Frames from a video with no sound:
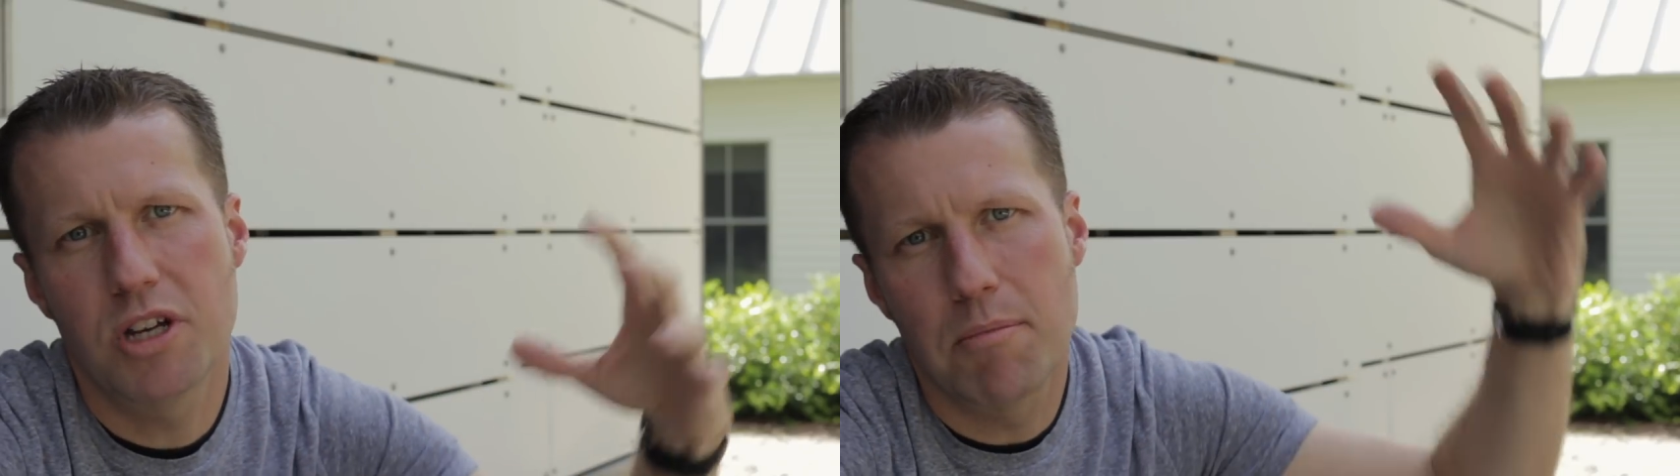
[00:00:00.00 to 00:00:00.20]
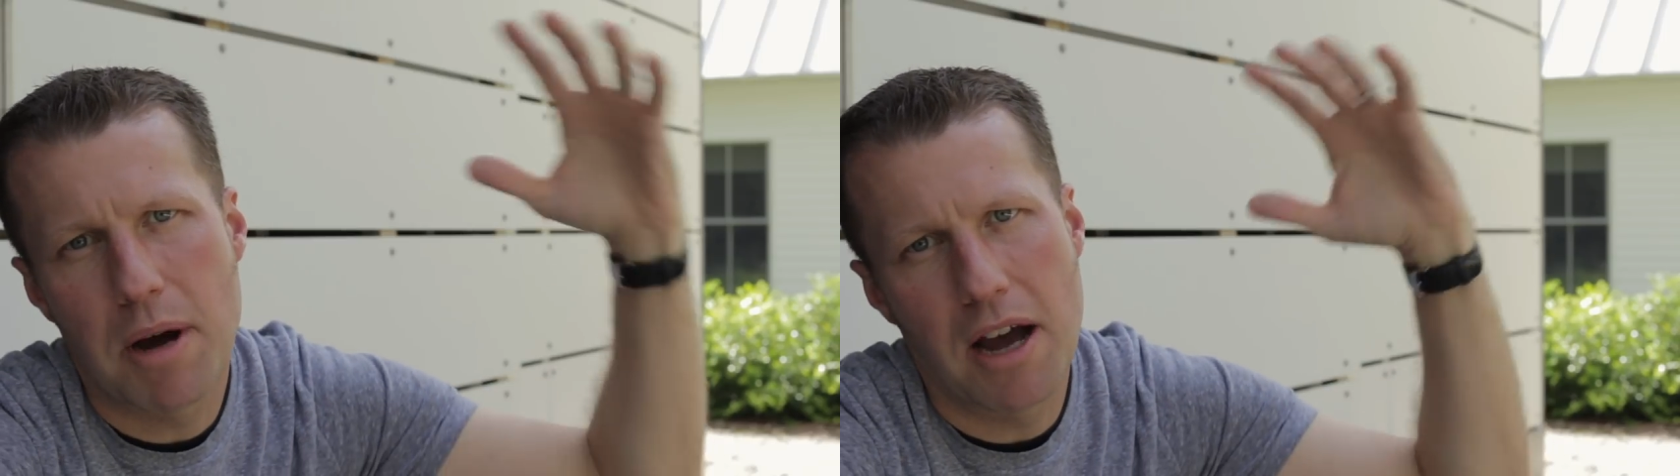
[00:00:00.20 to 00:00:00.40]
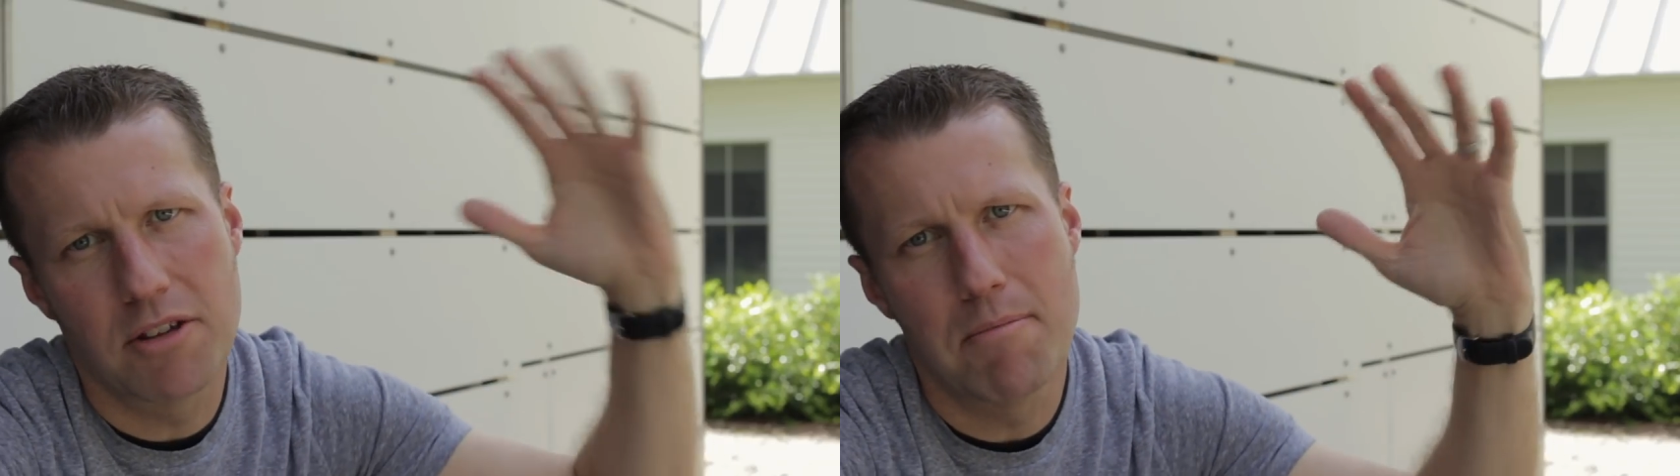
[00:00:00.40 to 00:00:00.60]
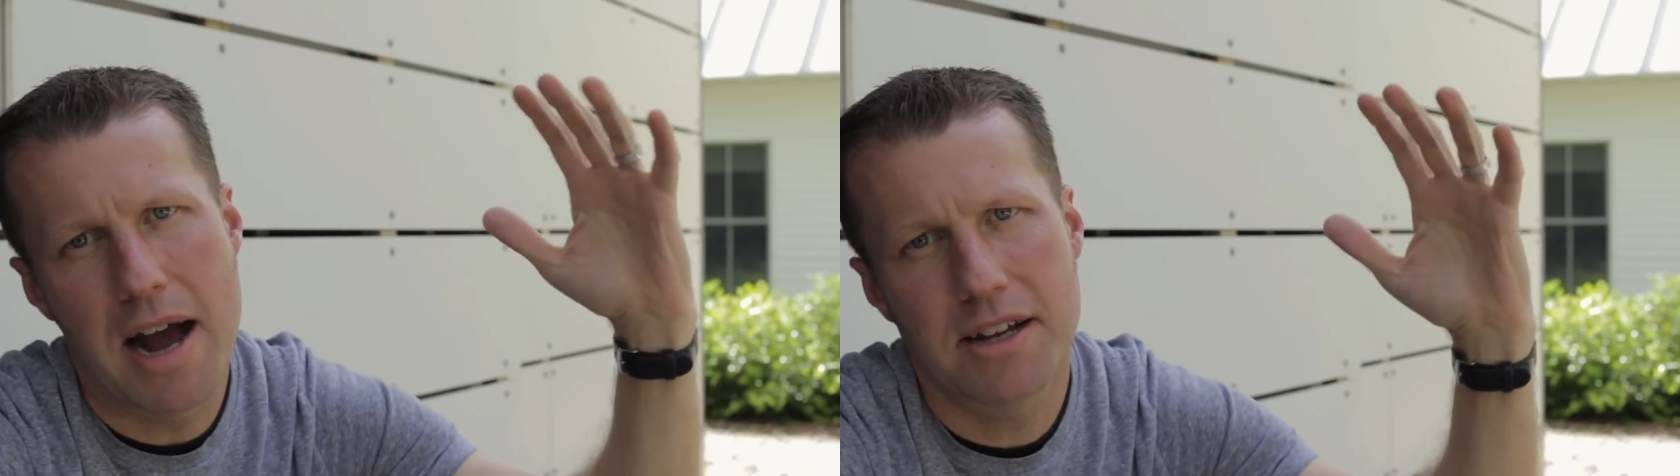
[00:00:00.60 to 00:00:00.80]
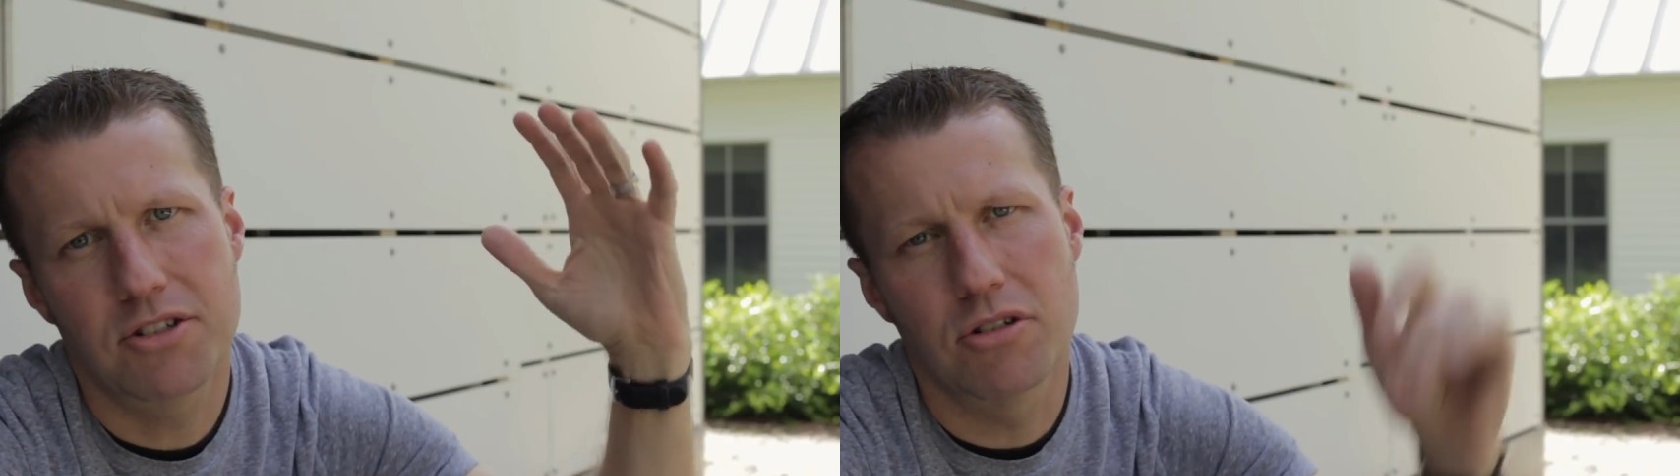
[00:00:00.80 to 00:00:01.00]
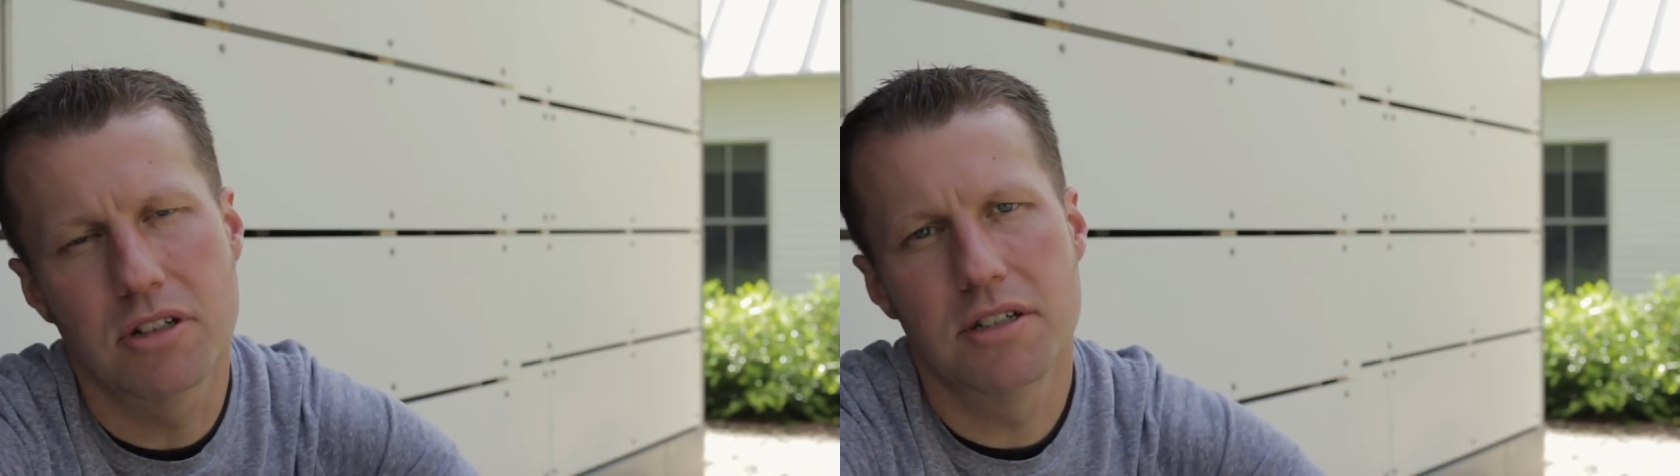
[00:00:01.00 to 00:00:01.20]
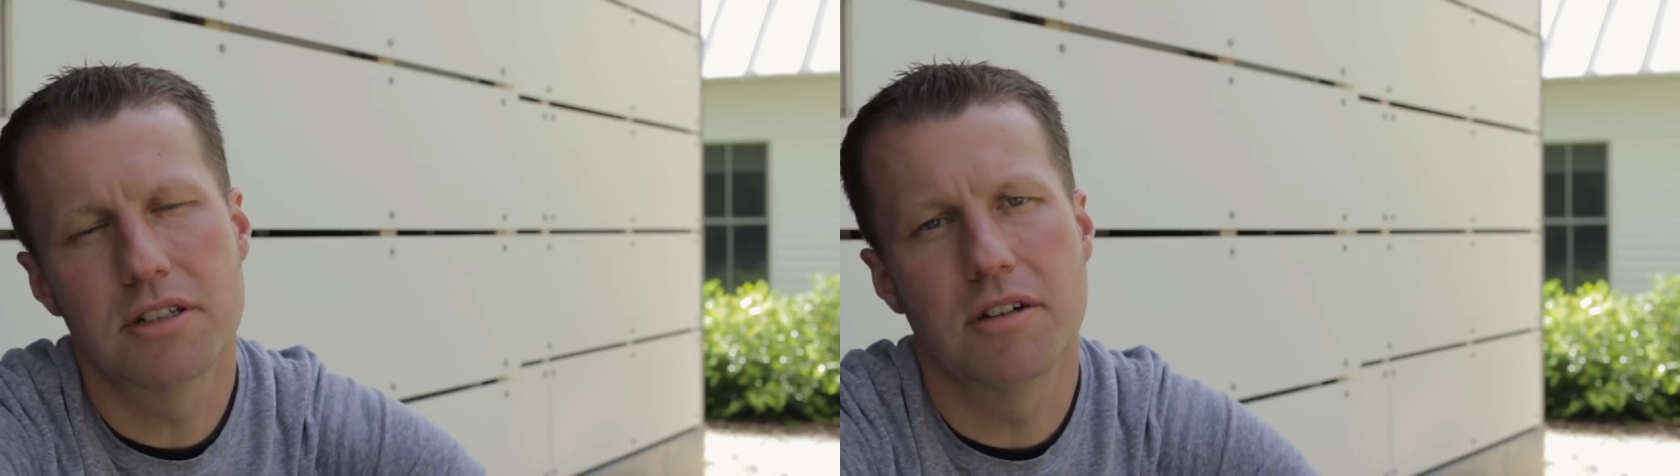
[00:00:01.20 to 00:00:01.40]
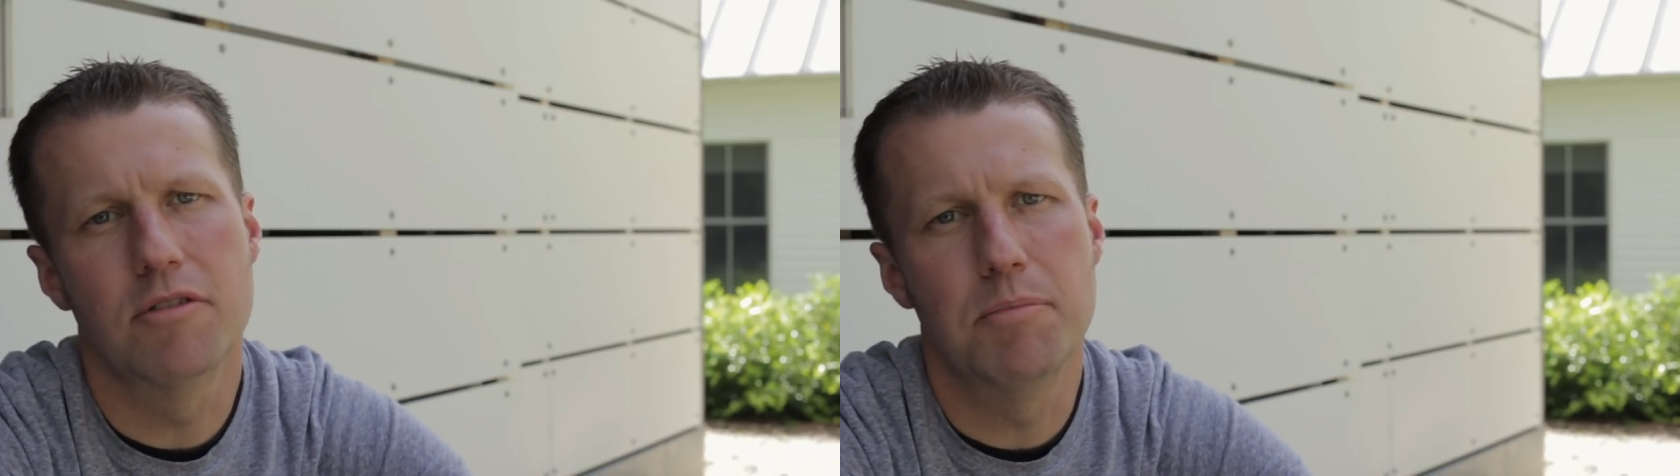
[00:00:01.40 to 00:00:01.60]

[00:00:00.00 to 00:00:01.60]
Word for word: we compiled a master list of the